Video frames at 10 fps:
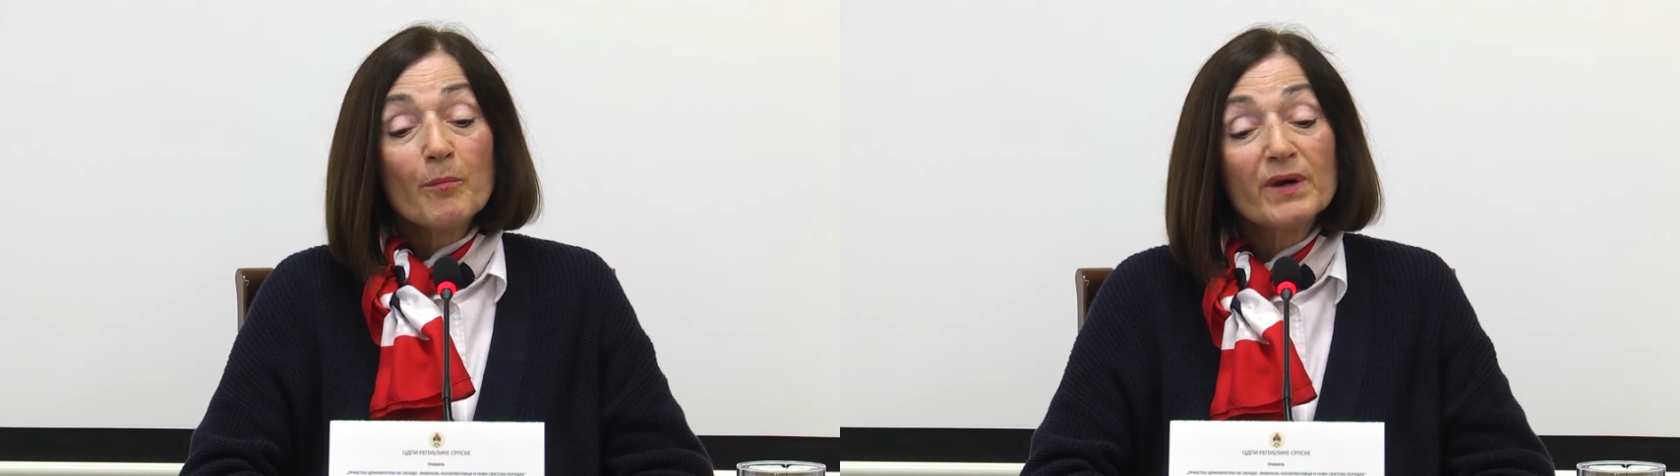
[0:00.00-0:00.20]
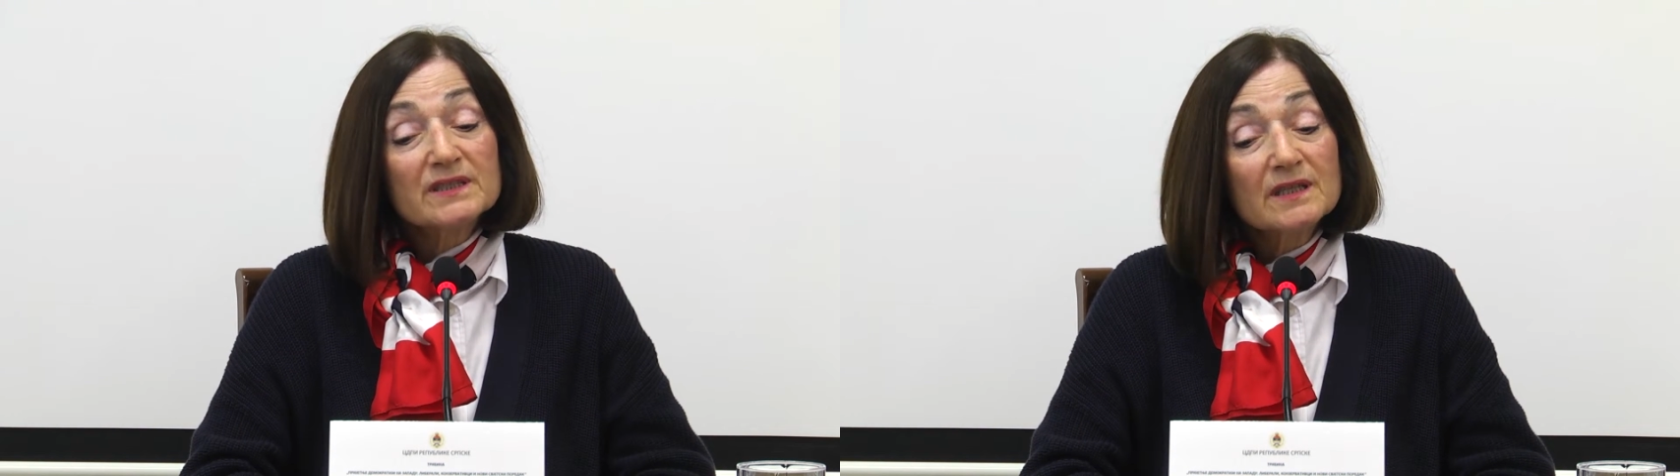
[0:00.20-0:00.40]

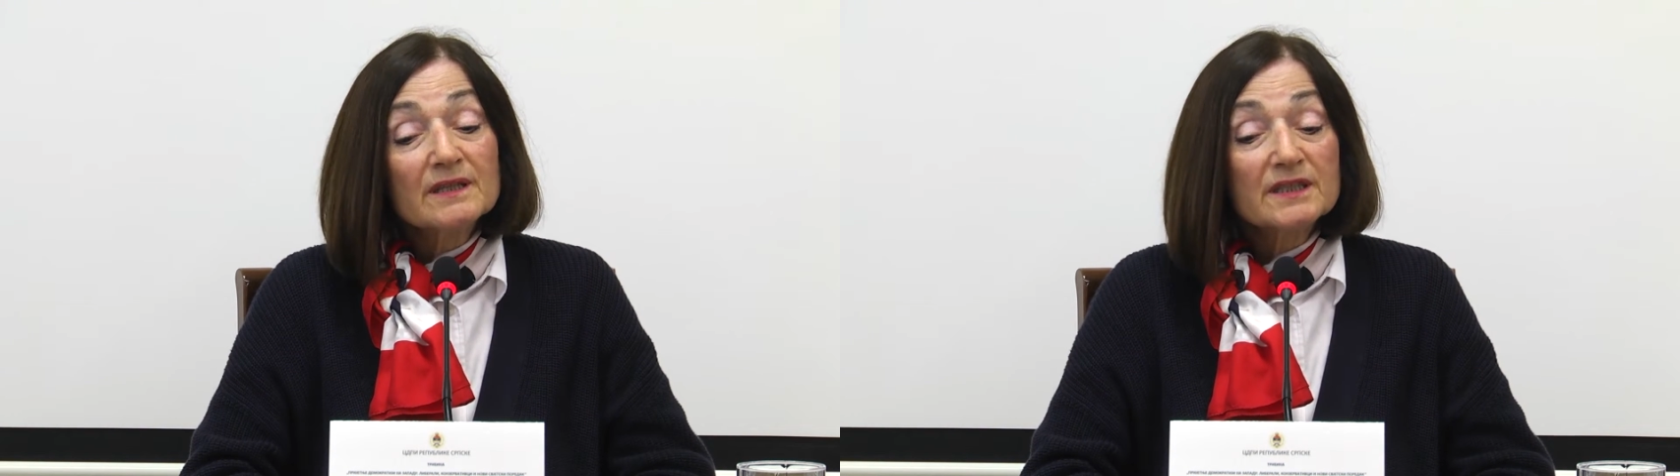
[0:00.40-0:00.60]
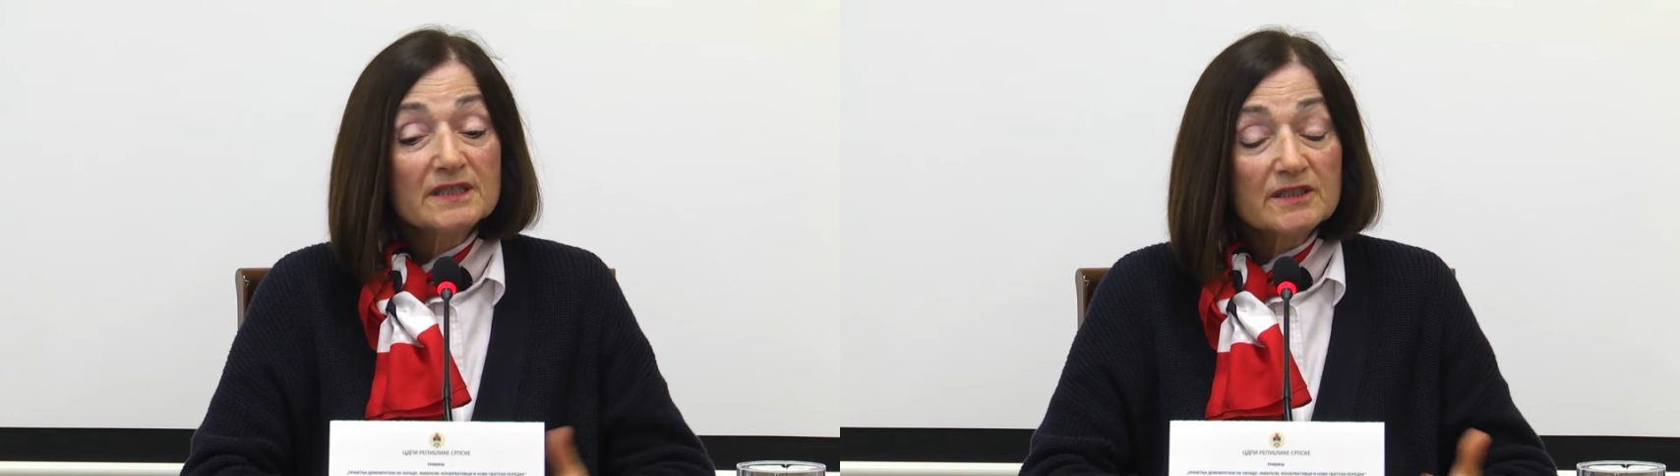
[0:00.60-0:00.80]
But
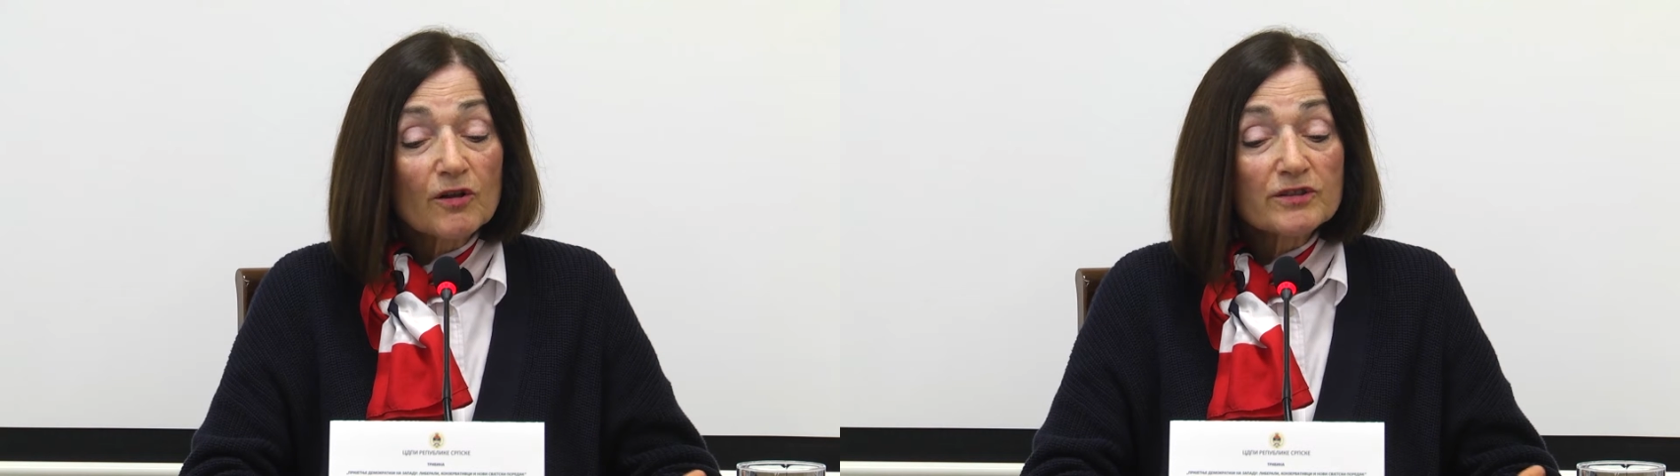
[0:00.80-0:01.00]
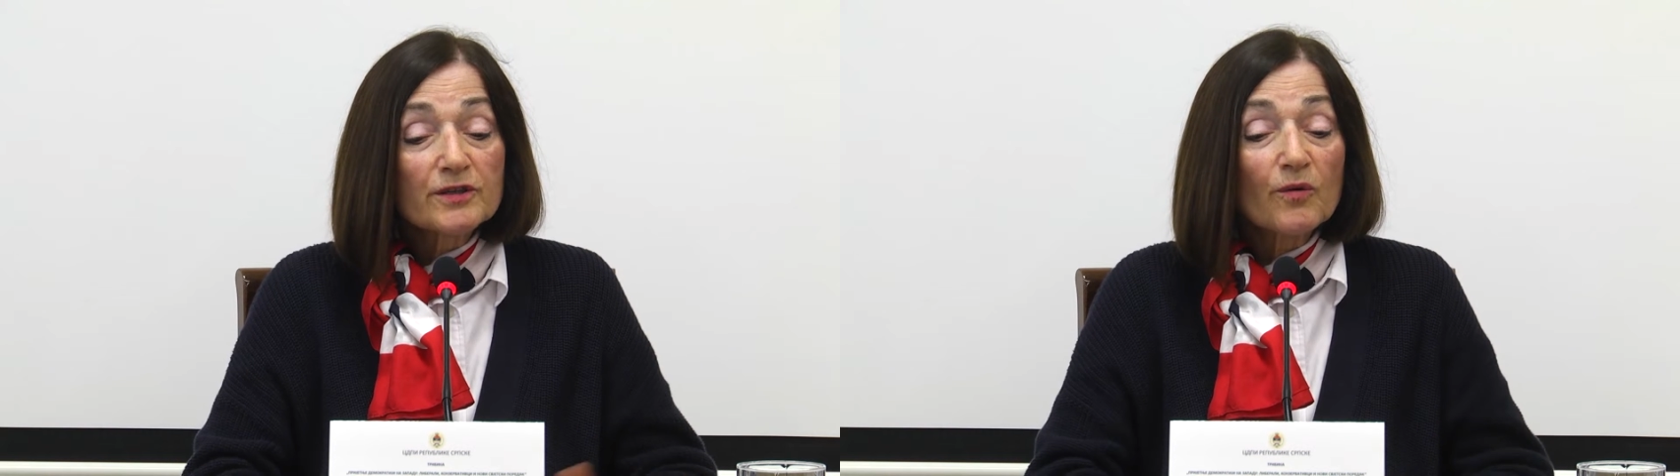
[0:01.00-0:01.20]
this is
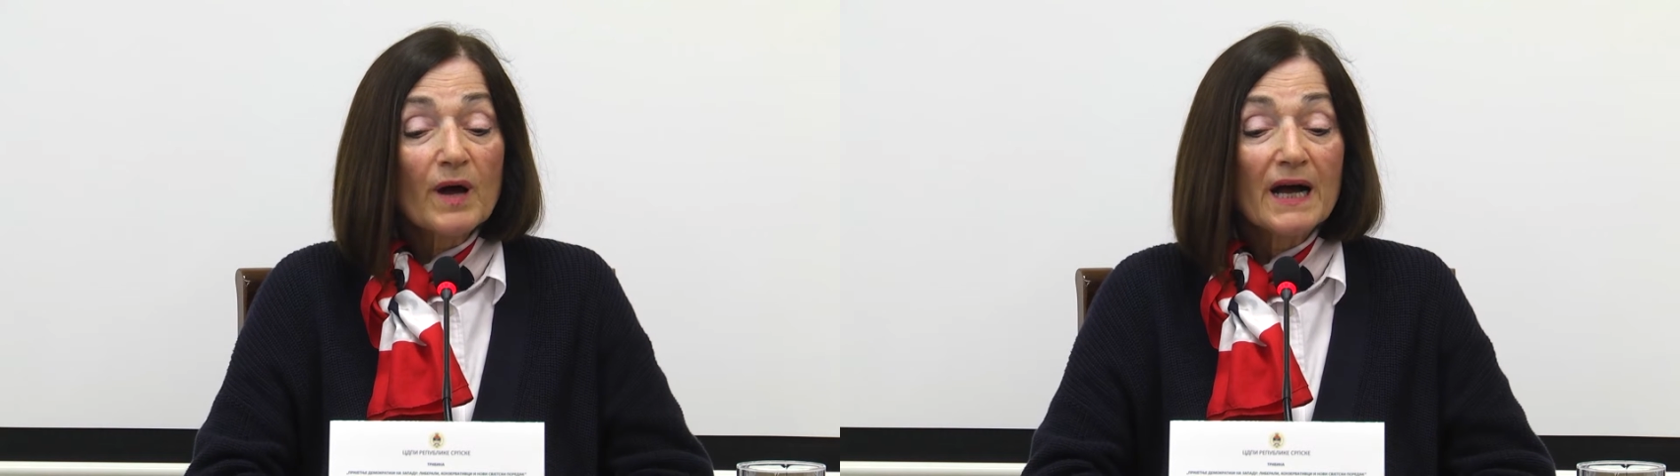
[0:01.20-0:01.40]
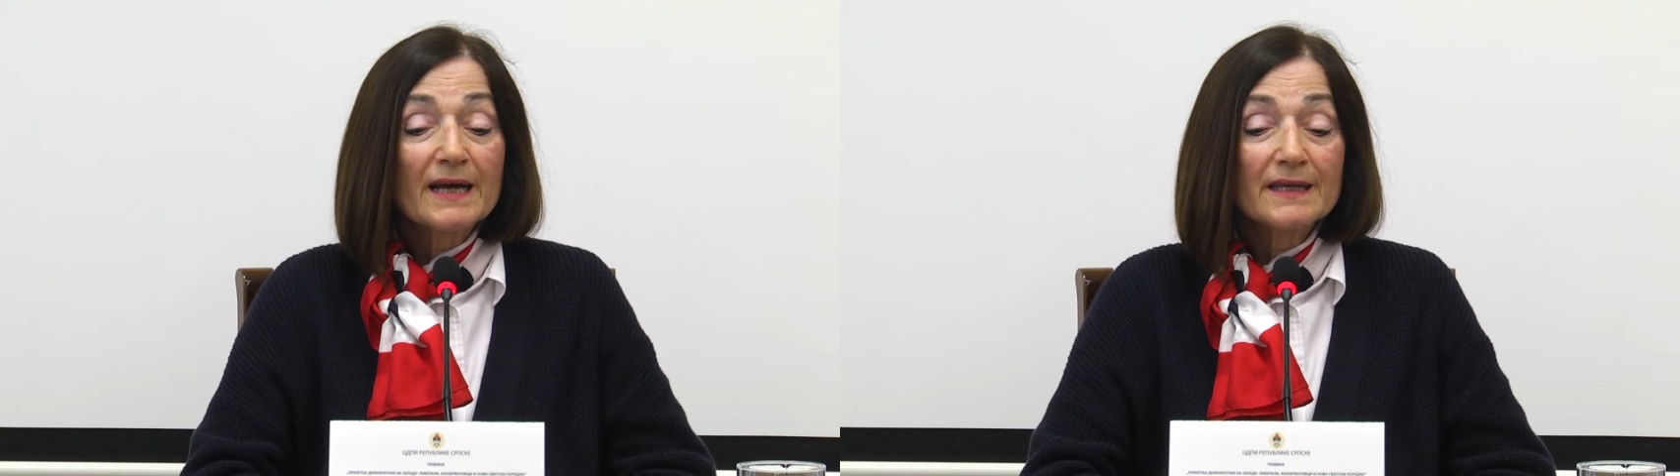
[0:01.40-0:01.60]
also
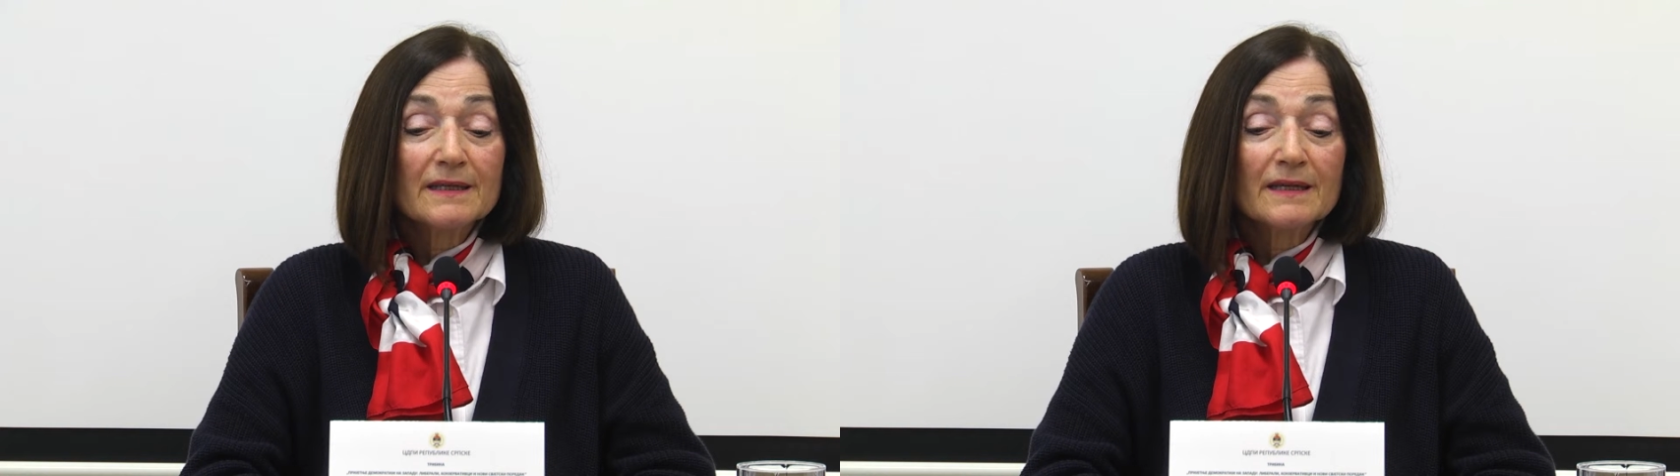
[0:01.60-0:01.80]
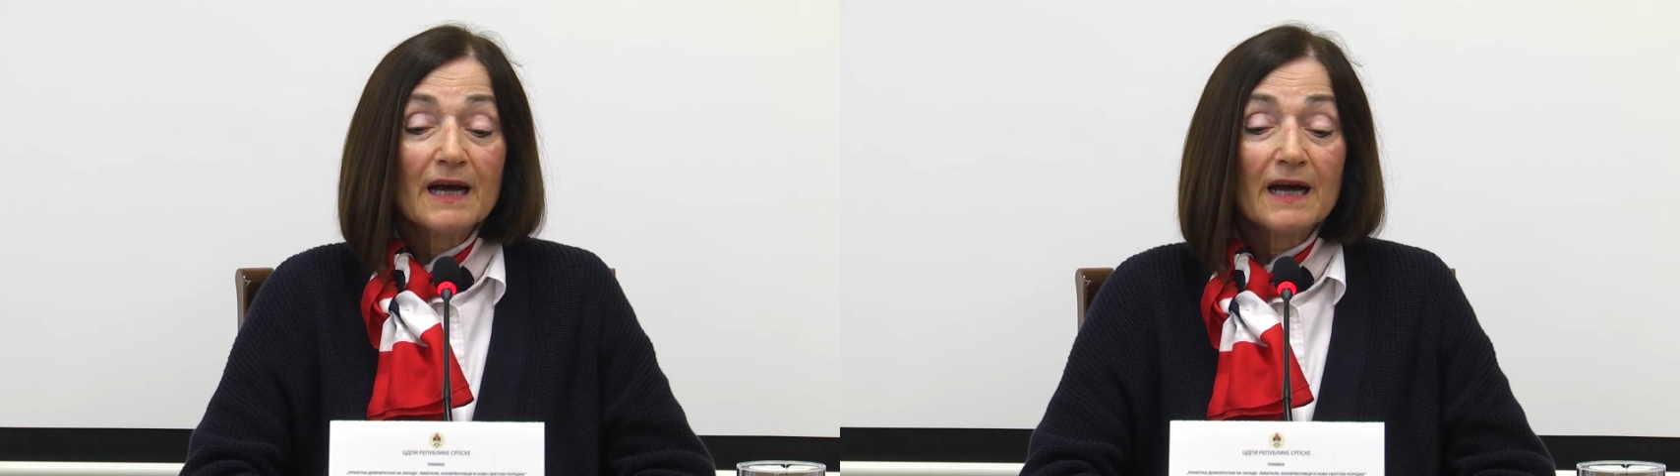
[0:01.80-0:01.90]
why